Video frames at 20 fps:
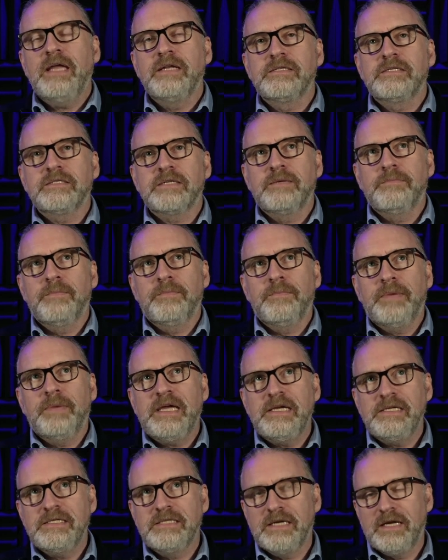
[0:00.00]
it
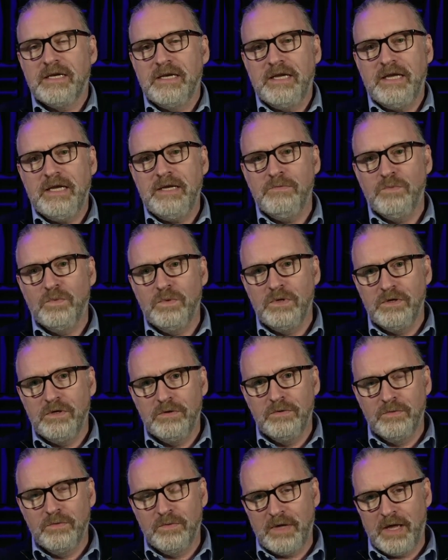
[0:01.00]
basically
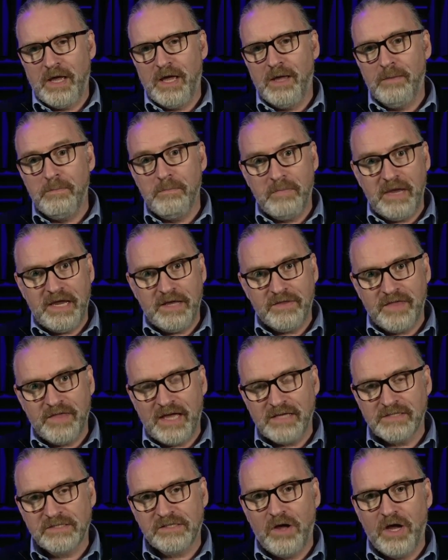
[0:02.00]
will make
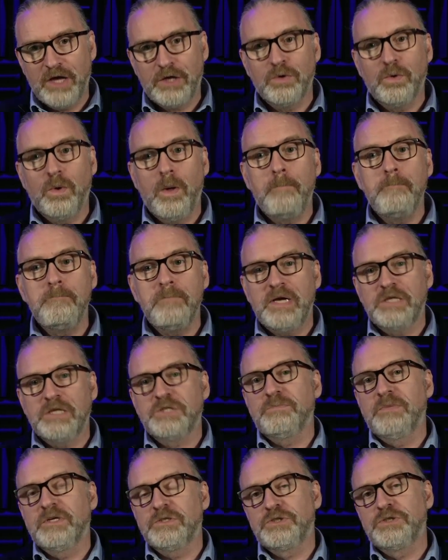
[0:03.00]
that cycle
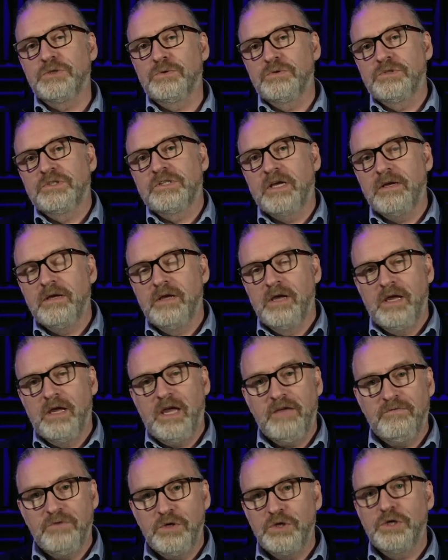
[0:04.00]
much shorter
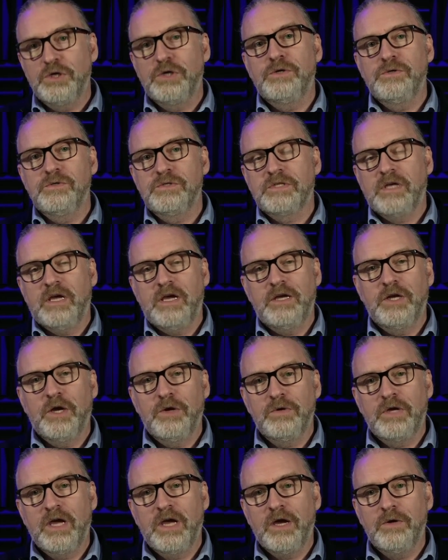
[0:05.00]
if you use a
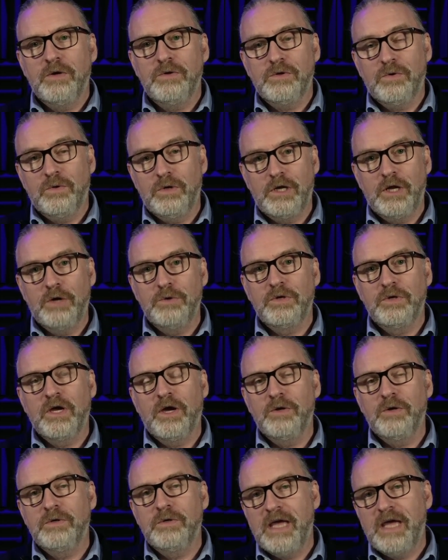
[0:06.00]
no-code or
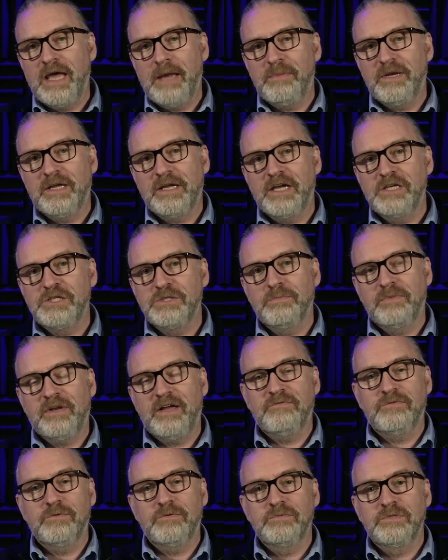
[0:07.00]
low-code application
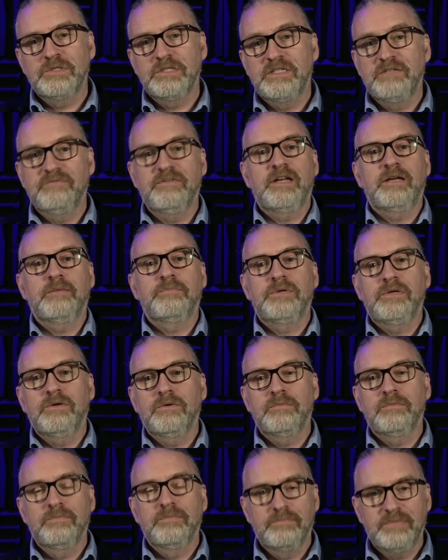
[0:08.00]
platform to develop
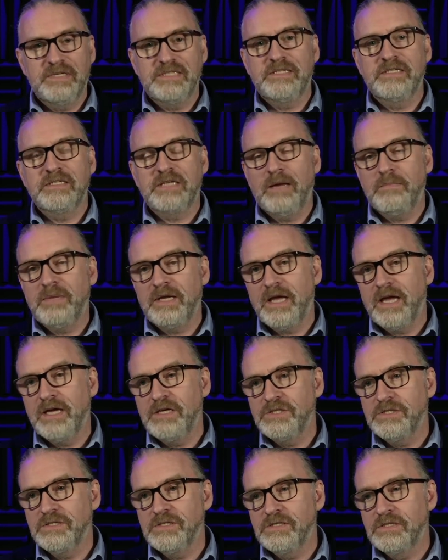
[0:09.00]
your business
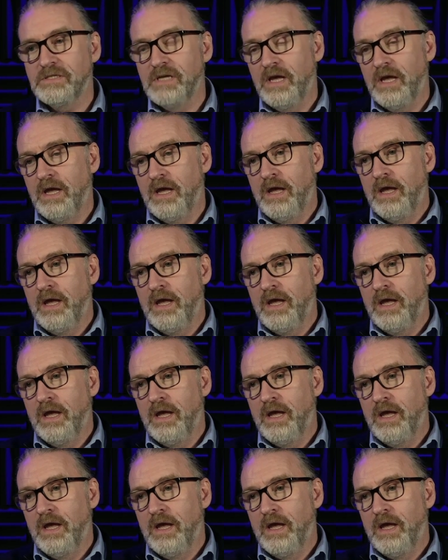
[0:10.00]
applications.